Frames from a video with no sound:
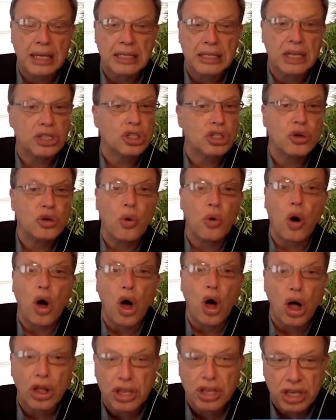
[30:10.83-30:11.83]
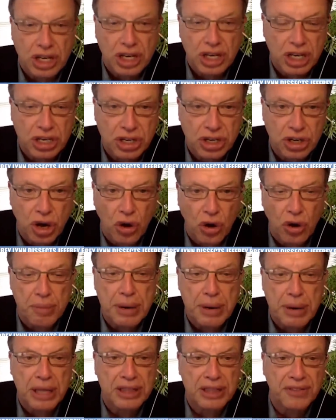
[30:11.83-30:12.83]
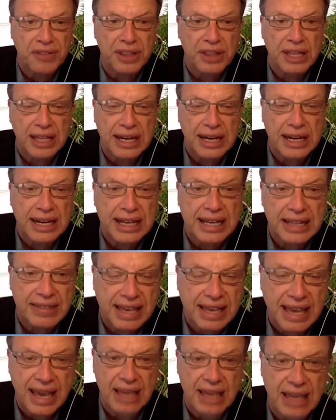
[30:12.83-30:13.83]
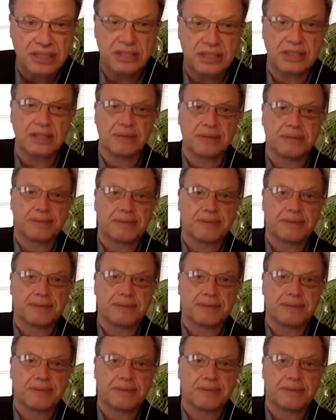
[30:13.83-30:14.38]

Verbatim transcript: tells you all you need to know about the validity of the case.